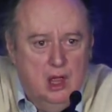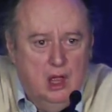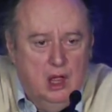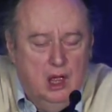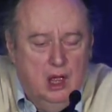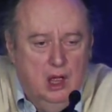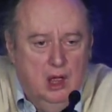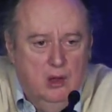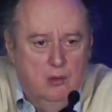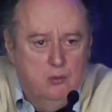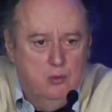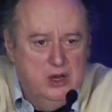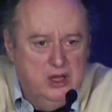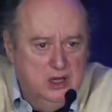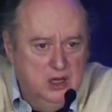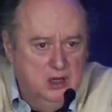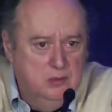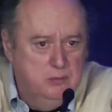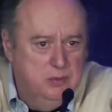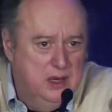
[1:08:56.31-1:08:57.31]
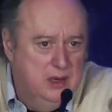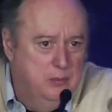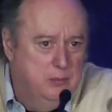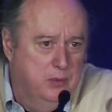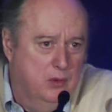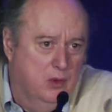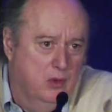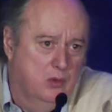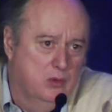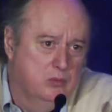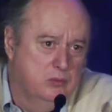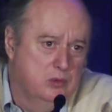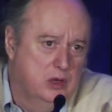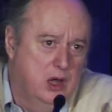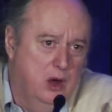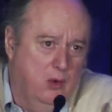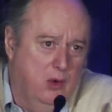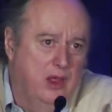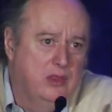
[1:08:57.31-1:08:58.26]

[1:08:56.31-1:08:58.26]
Uh, we need people, you know,